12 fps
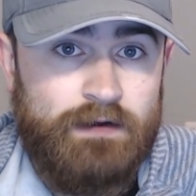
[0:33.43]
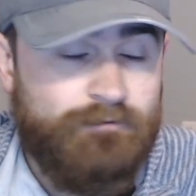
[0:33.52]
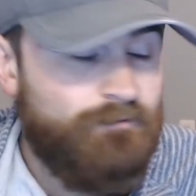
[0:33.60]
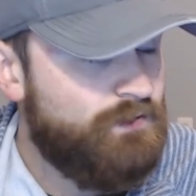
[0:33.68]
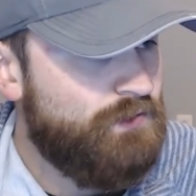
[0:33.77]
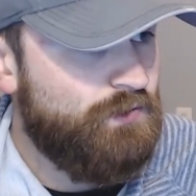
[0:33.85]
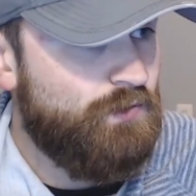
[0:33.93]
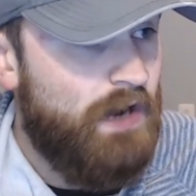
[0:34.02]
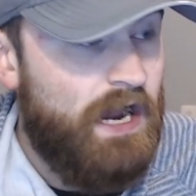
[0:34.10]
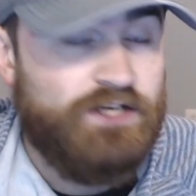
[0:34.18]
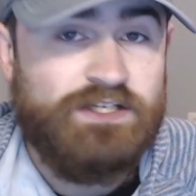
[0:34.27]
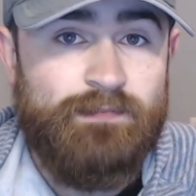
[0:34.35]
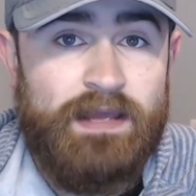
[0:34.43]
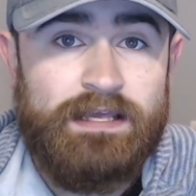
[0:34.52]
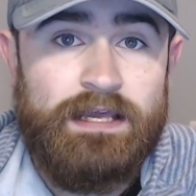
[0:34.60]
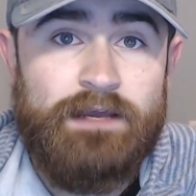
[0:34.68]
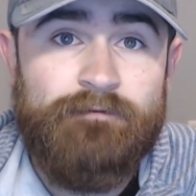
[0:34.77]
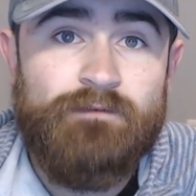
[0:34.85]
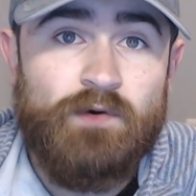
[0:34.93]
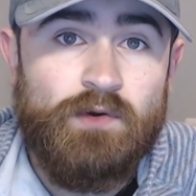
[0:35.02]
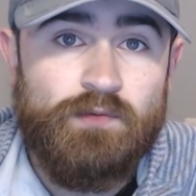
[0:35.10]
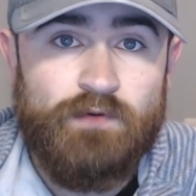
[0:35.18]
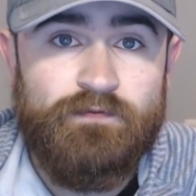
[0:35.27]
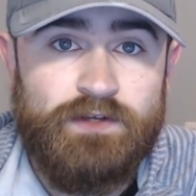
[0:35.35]
to actually make a
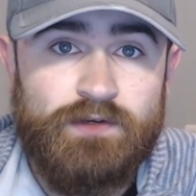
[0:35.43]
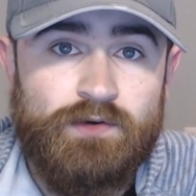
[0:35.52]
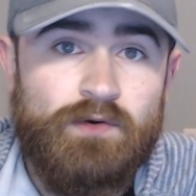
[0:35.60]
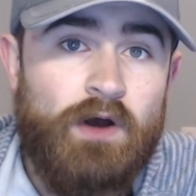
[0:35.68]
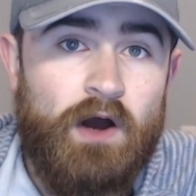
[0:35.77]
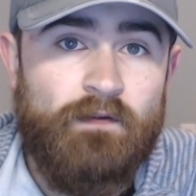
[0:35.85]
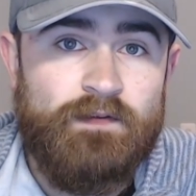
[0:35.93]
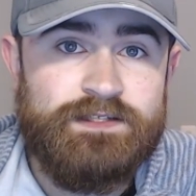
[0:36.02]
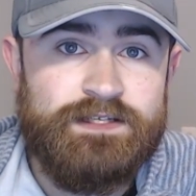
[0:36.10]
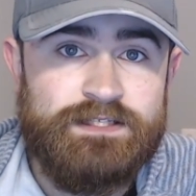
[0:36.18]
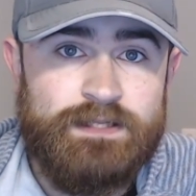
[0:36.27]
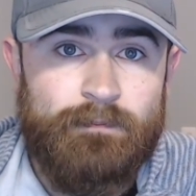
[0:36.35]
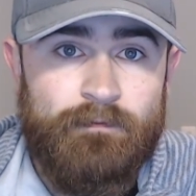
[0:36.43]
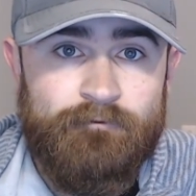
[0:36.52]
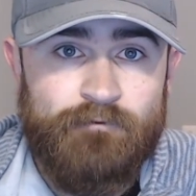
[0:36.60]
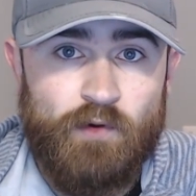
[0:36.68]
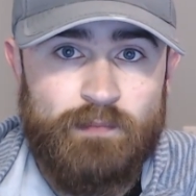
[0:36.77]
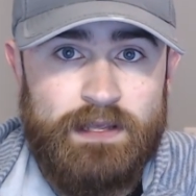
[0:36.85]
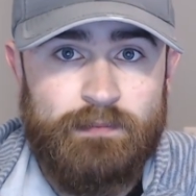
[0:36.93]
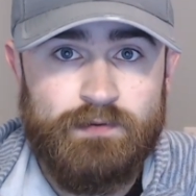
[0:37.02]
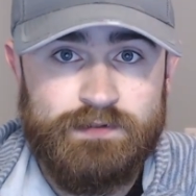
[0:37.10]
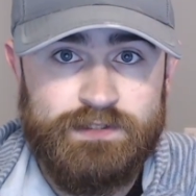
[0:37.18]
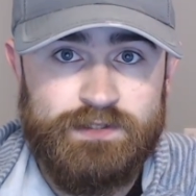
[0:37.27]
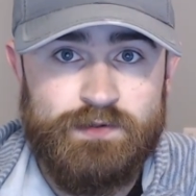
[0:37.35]
full review on the system for
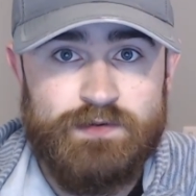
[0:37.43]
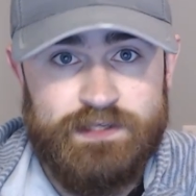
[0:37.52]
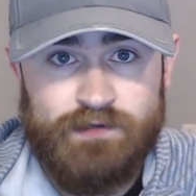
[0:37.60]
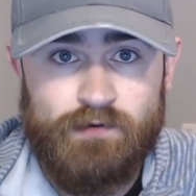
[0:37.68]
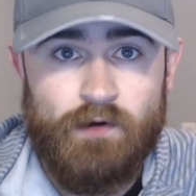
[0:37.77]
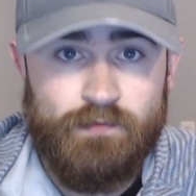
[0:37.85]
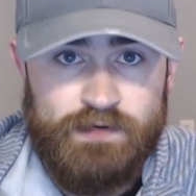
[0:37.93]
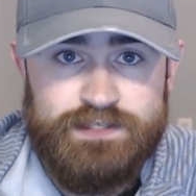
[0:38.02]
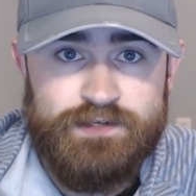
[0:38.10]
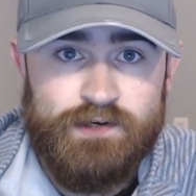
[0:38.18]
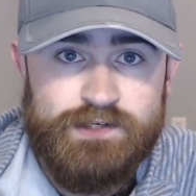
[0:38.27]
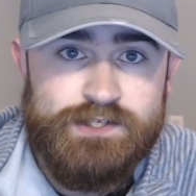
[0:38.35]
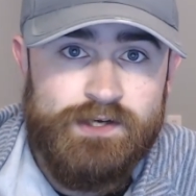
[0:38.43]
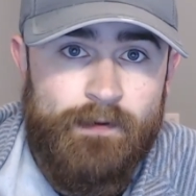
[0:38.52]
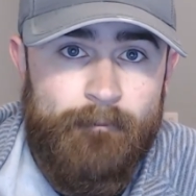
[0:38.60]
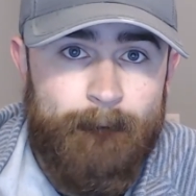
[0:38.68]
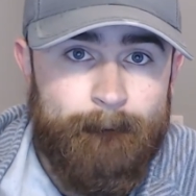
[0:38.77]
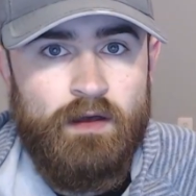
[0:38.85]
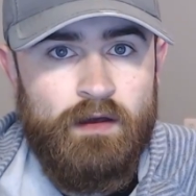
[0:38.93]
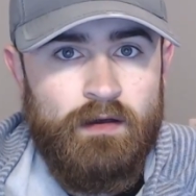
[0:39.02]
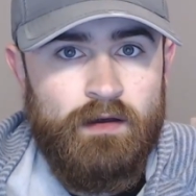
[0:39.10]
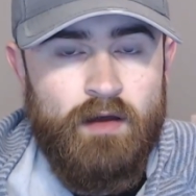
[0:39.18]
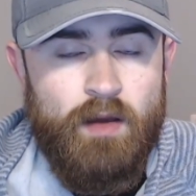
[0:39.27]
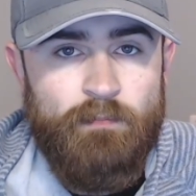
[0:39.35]
people to use in their own research.
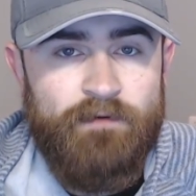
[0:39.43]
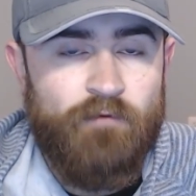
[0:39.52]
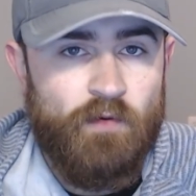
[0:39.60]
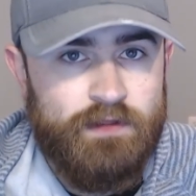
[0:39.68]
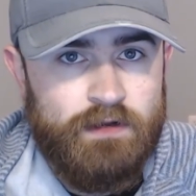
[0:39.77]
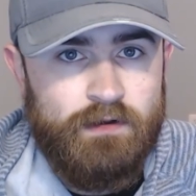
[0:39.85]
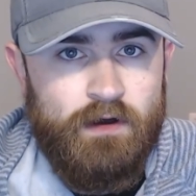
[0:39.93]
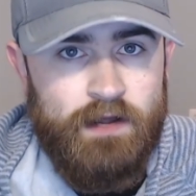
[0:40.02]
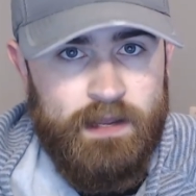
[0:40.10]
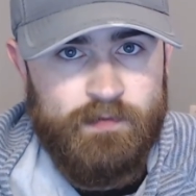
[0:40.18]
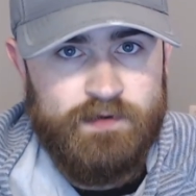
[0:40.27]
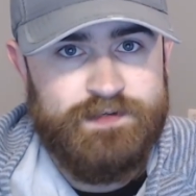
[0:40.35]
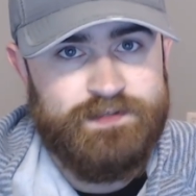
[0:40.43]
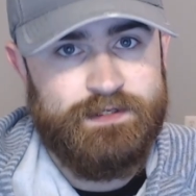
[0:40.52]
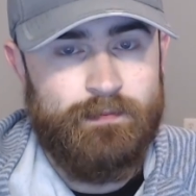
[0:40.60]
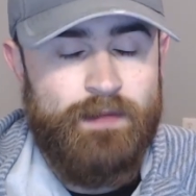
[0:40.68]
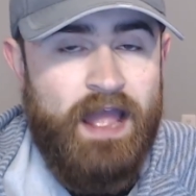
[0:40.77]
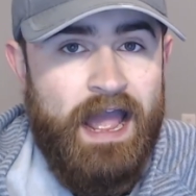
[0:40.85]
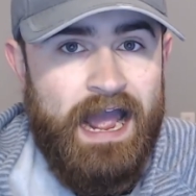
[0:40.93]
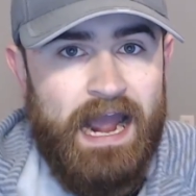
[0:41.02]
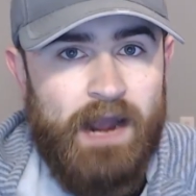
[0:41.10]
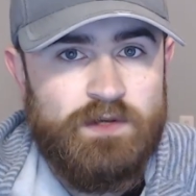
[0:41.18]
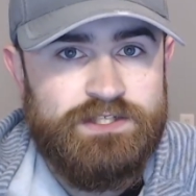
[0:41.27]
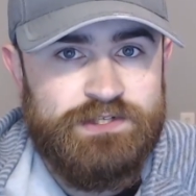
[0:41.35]
Before the Clawhammer system,
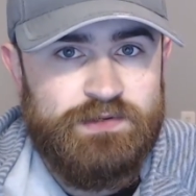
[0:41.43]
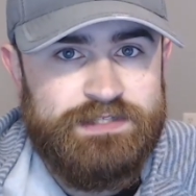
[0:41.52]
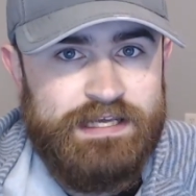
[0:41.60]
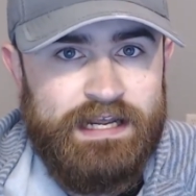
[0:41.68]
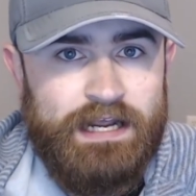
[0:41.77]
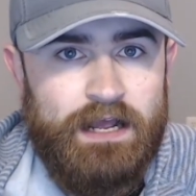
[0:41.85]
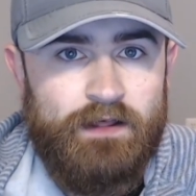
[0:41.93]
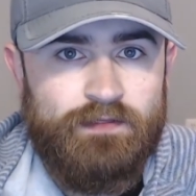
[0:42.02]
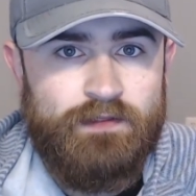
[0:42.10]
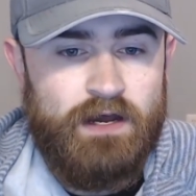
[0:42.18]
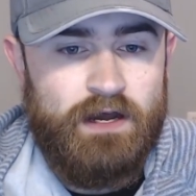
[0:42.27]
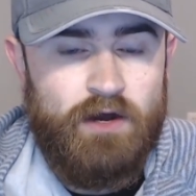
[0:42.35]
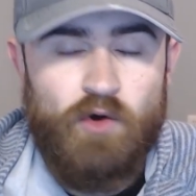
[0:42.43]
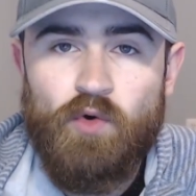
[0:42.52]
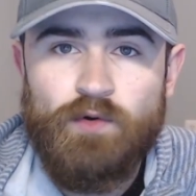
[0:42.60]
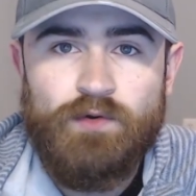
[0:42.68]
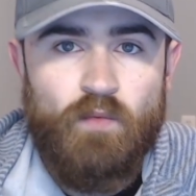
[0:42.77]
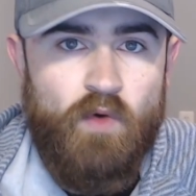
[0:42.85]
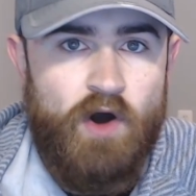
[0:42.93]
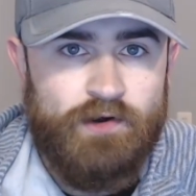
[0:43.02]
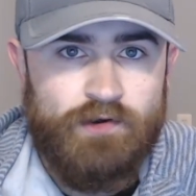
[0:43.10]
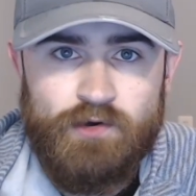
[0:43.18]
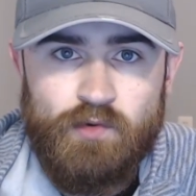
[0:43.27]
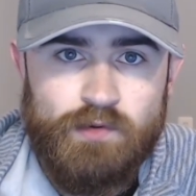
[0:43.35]
I was using old
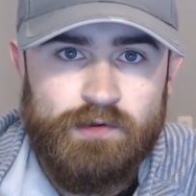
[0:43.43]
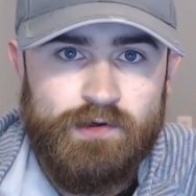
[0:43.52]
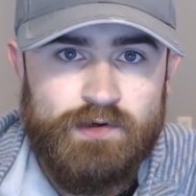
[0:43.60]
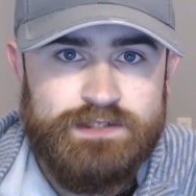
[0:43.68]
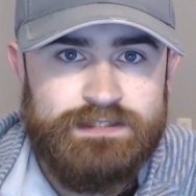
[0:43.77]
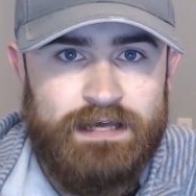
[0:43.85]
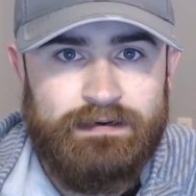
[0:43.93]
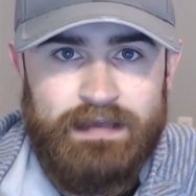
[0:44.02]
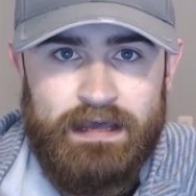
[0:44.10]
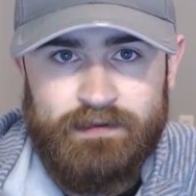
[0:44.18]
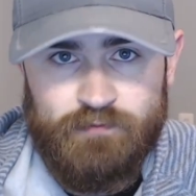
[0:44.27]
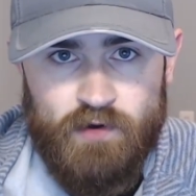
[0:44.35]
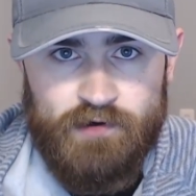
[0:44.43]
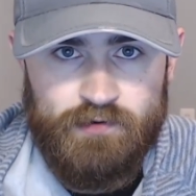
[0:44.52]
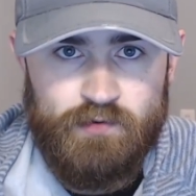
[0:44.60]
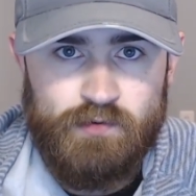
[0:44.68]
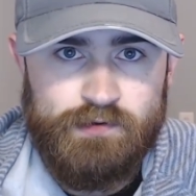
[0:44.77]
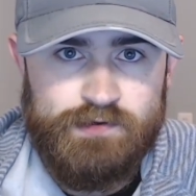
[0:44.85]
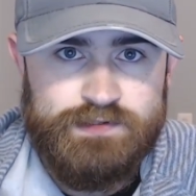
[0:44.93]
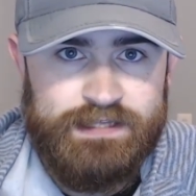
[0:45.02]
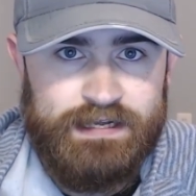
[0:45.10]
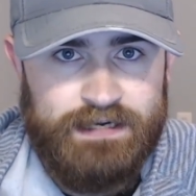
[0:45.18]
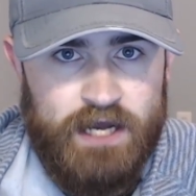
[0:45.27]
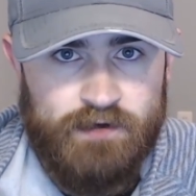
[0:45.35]
water coolers, 10-gallon water coolers
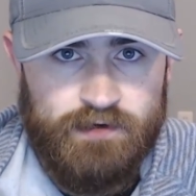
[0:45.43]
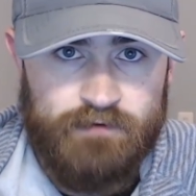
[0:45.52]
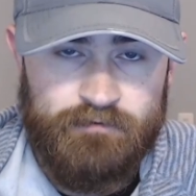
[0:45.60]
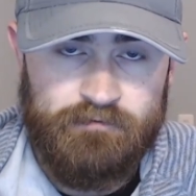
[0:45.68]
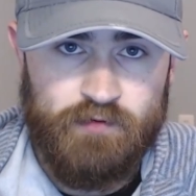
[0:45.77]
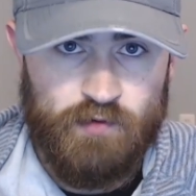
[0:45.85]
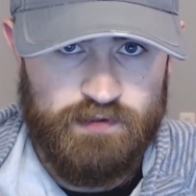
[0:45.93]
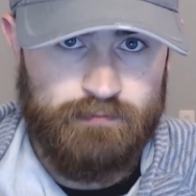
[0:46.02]
that I got off of Northern